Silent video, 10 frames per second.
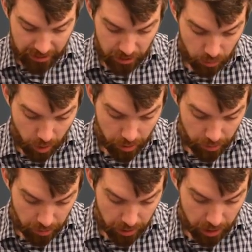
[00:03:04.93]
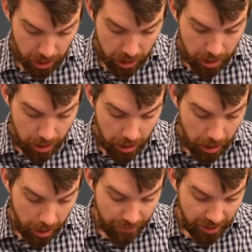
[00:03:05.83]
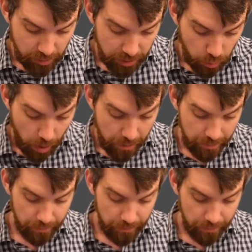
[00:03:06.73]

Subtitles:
the square root of x plus 1.